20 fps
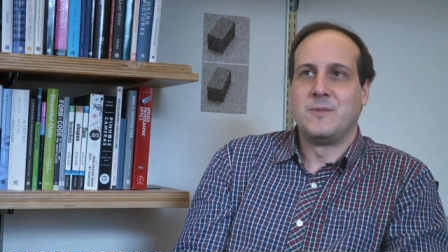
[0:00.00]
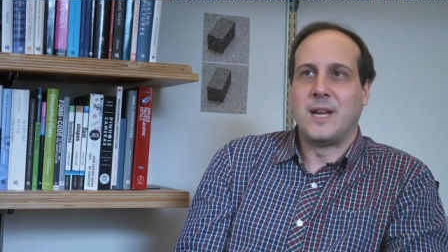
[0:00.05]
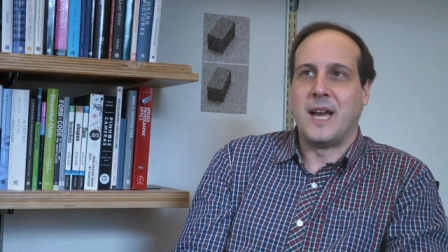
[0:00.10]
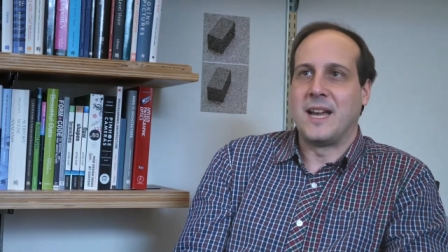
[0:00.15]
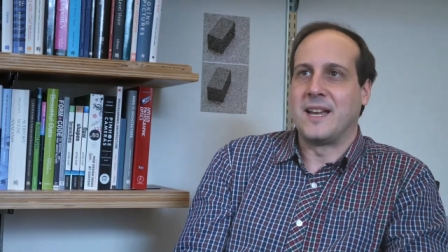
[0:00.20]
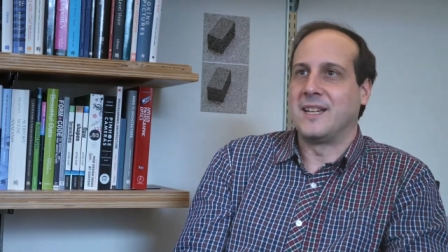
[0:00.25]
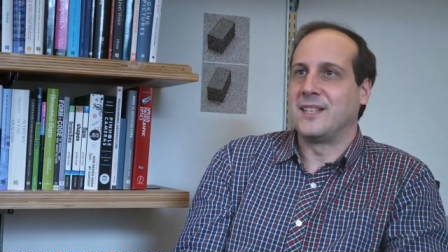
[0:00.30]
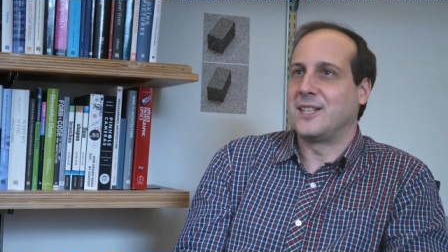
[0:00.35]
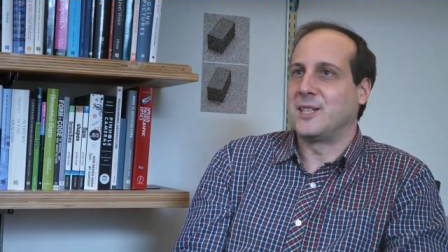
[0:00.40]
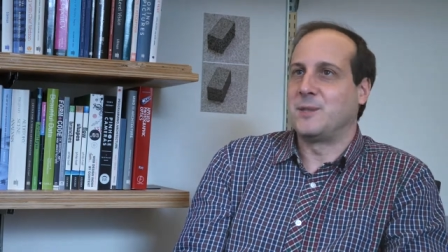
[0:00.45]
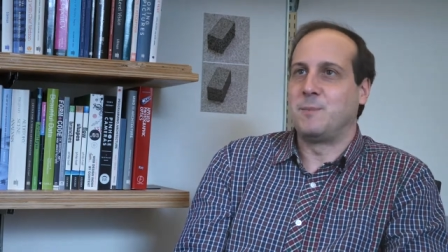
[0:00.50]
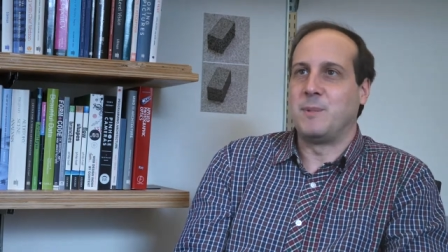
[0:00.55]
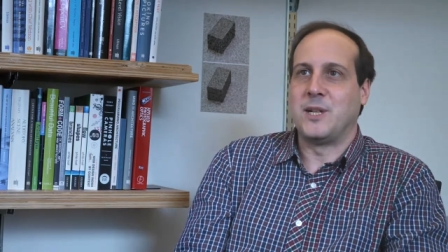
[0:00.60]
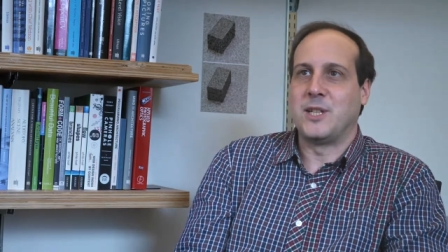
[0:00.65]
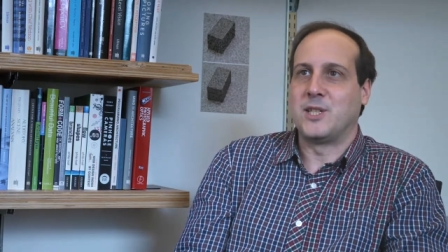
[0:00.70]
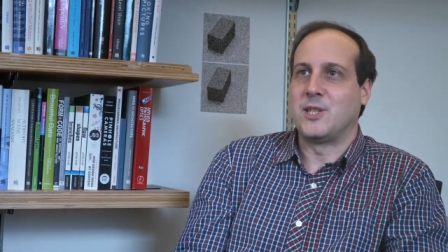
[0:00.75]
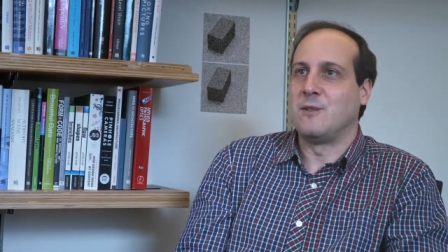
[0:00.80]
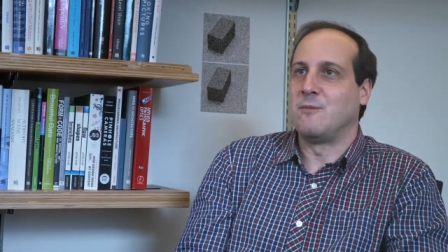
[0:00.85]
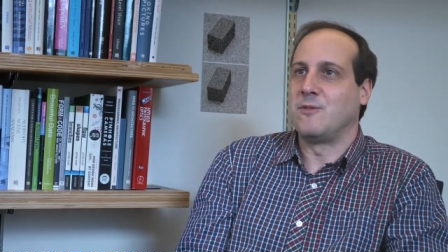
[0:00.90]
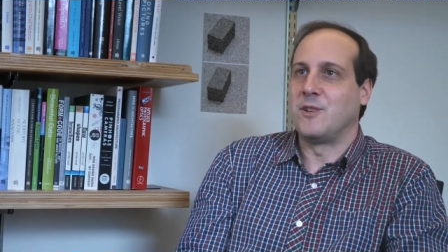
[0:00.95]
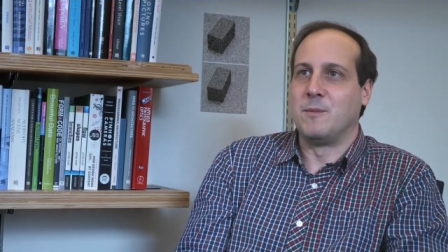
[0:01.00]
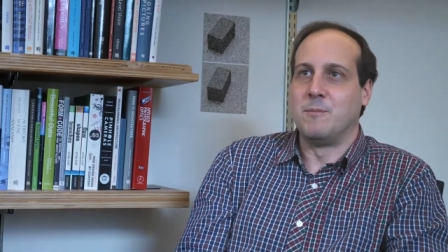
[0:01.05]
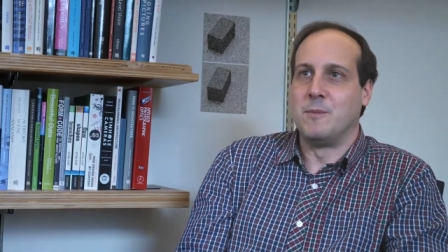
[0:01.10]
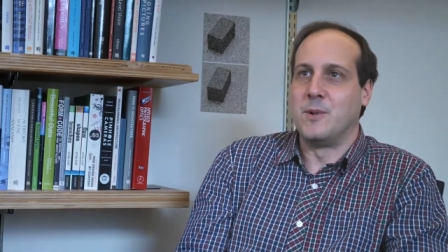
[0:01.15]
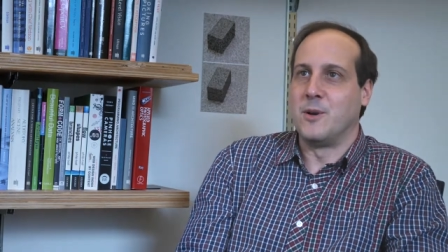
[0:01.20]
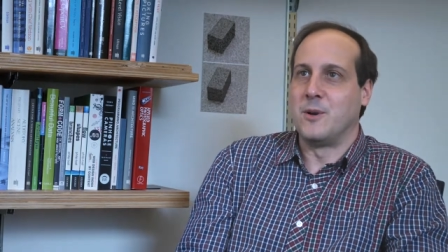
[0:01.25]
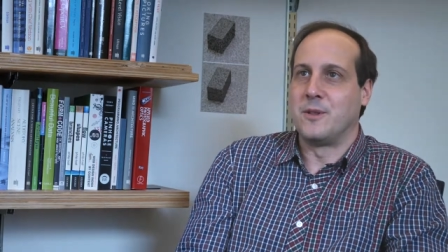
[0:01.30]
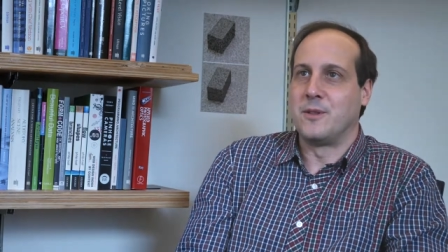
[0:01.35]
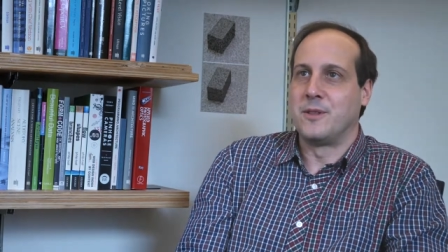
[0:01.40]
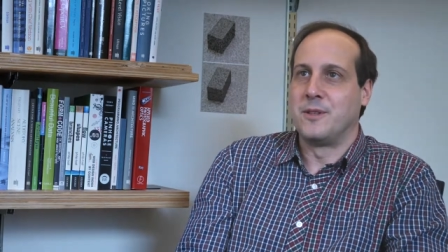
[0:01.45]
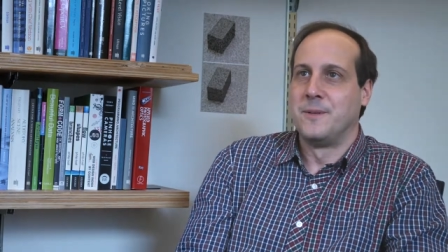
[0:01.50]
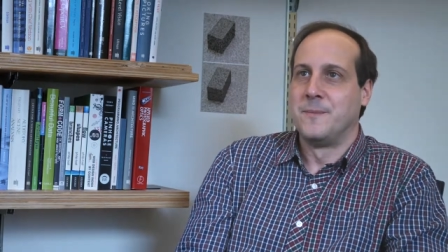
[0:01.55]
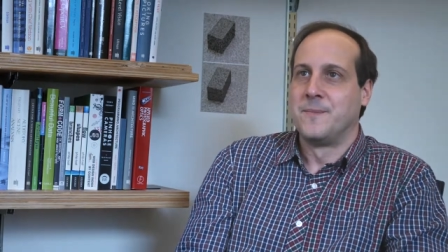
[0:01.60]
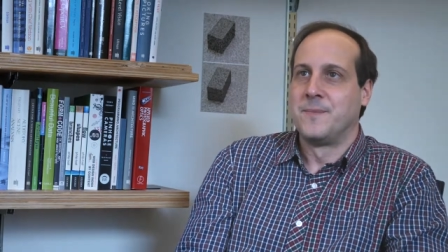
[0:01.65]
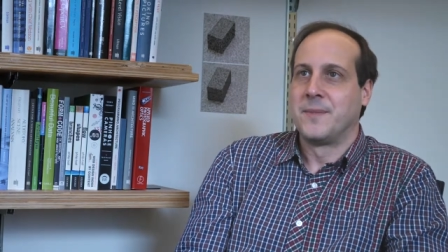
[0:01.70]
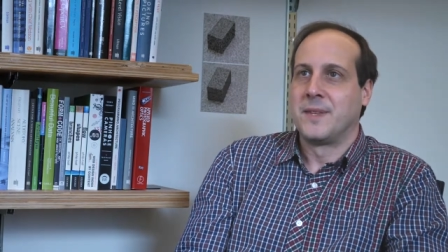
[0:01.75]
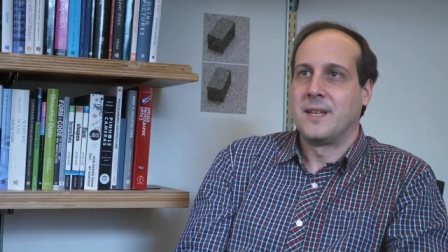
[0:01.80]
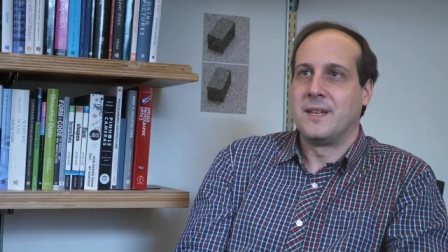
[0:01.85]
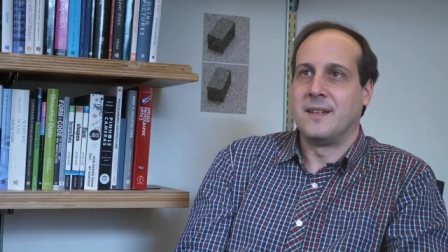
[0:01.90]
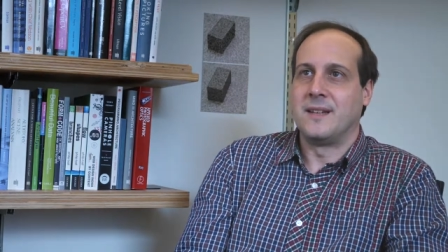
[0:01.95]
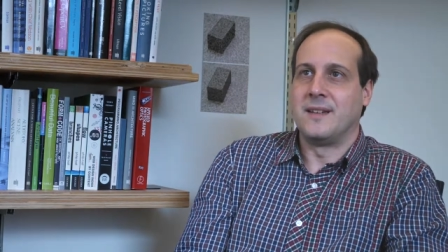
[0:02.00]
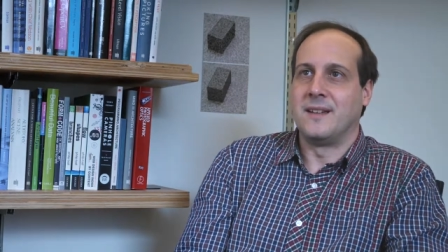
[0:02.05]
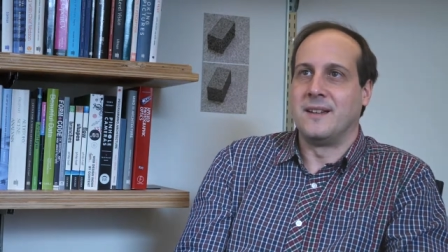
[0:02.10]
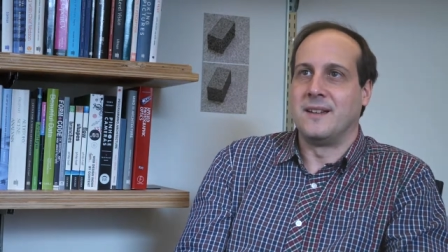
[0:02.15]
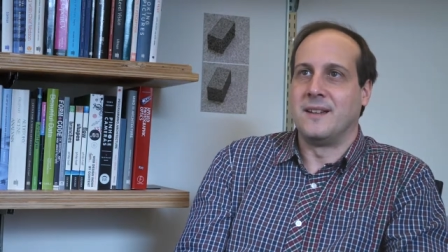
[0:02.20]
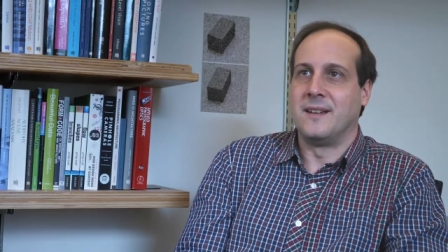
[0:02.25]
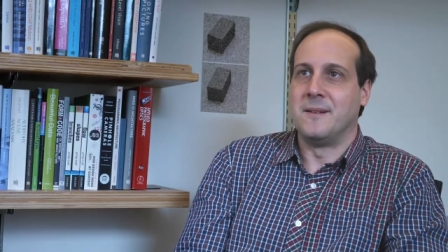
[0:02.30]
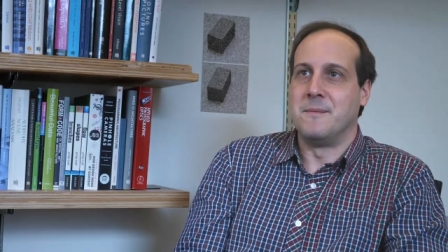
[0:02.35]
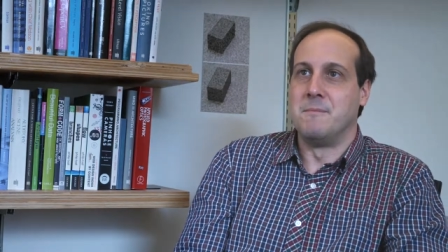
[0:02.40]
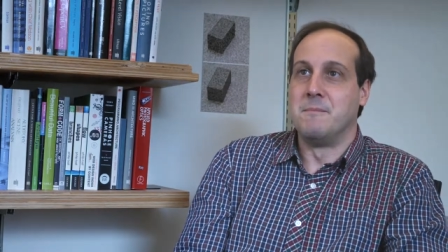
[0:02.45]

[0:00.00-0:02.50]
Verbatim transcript: I get inspiration from both. Uh,